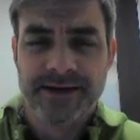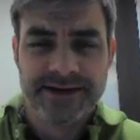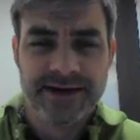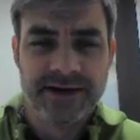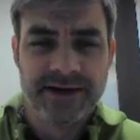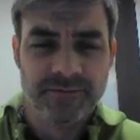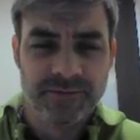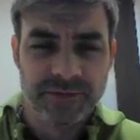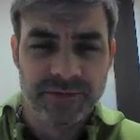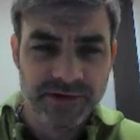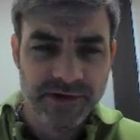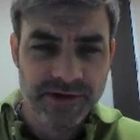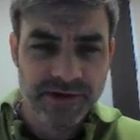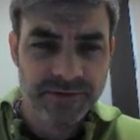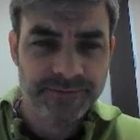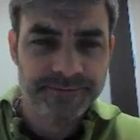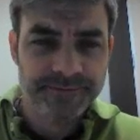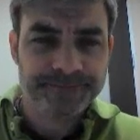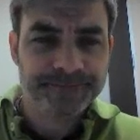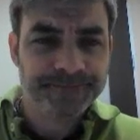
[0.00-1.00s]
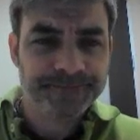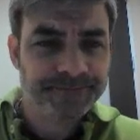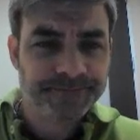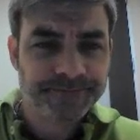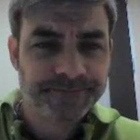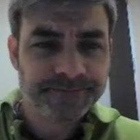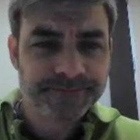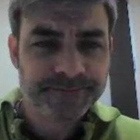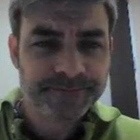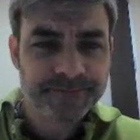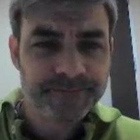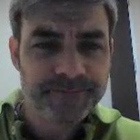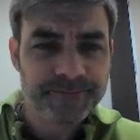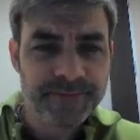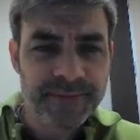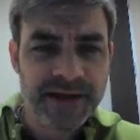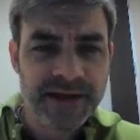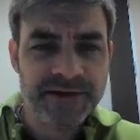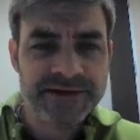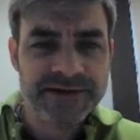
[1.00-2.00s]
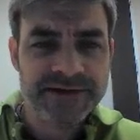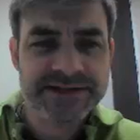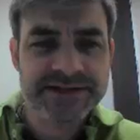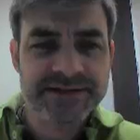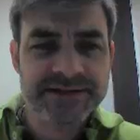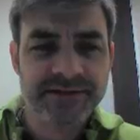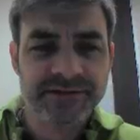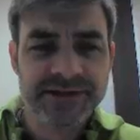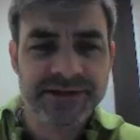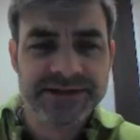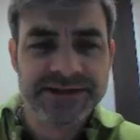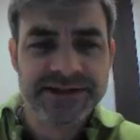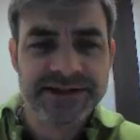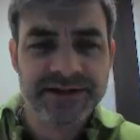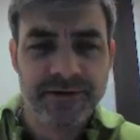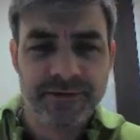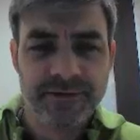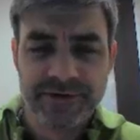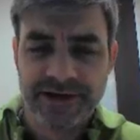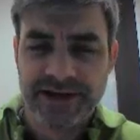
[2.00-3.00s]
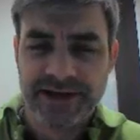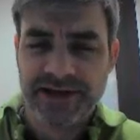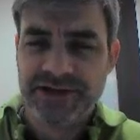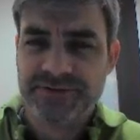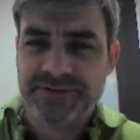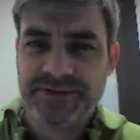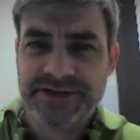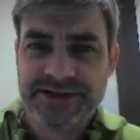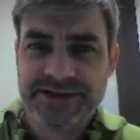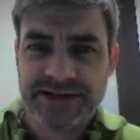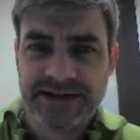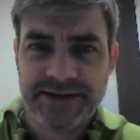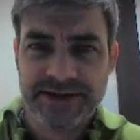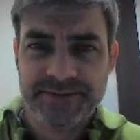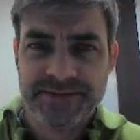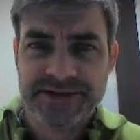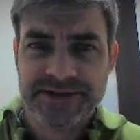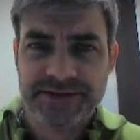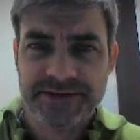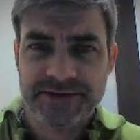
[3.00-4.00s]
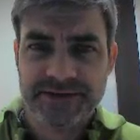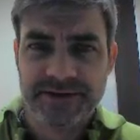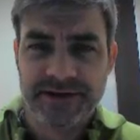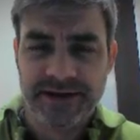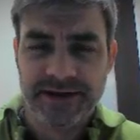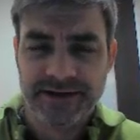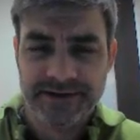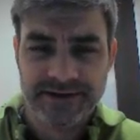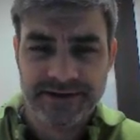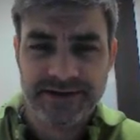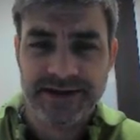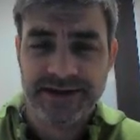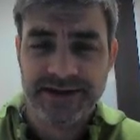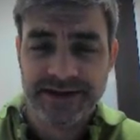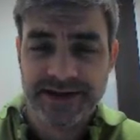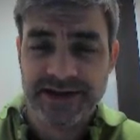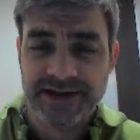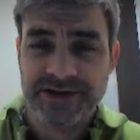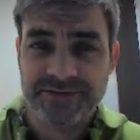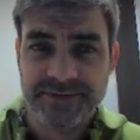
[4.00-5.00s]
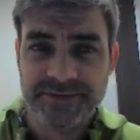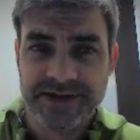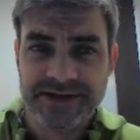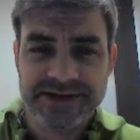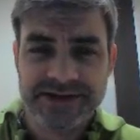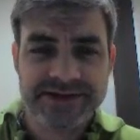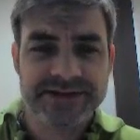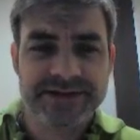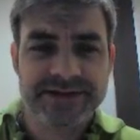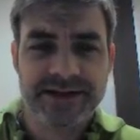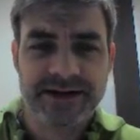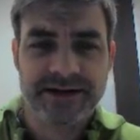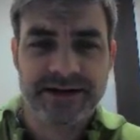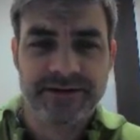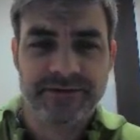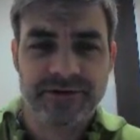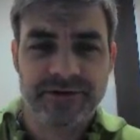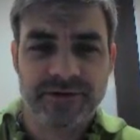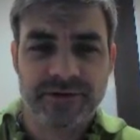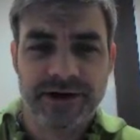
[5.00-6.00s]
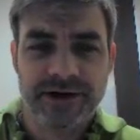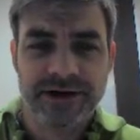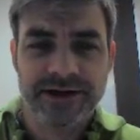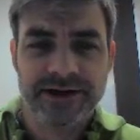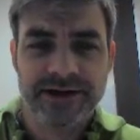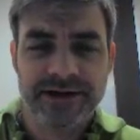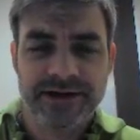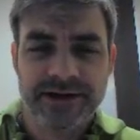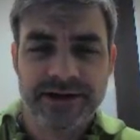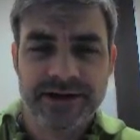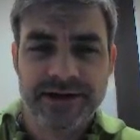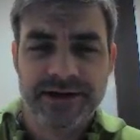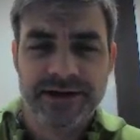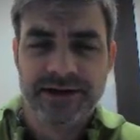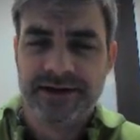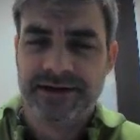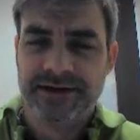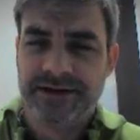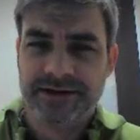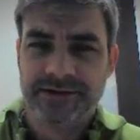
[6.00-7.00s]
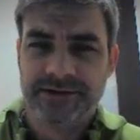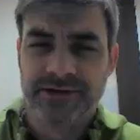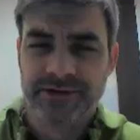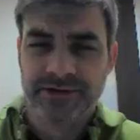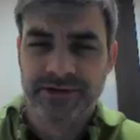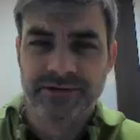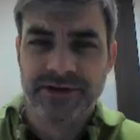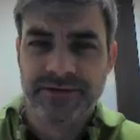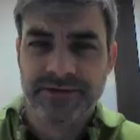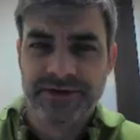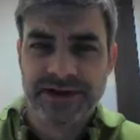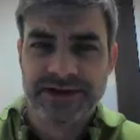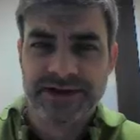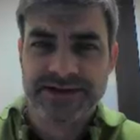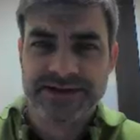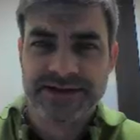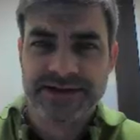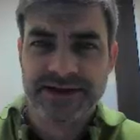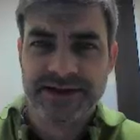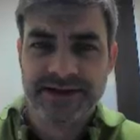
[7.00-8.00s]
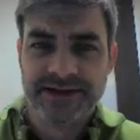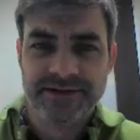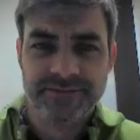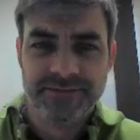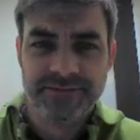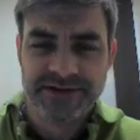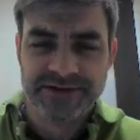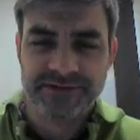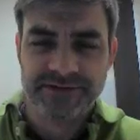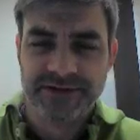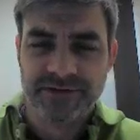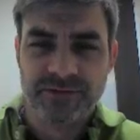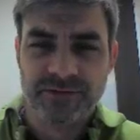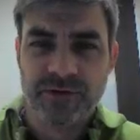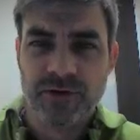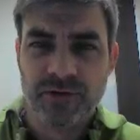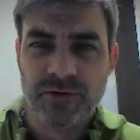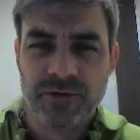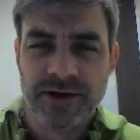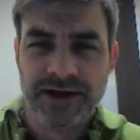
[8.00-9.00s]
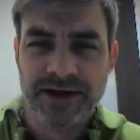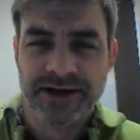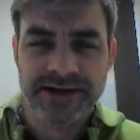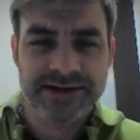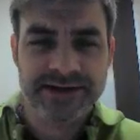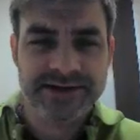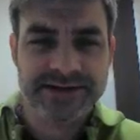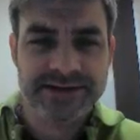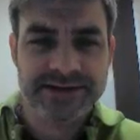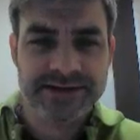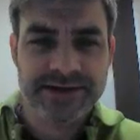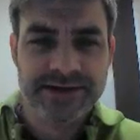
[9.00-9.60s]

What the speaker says: Down below, I'll see the listing of engagement types and the engagements that I have created along the left-hand side, basically the row headings.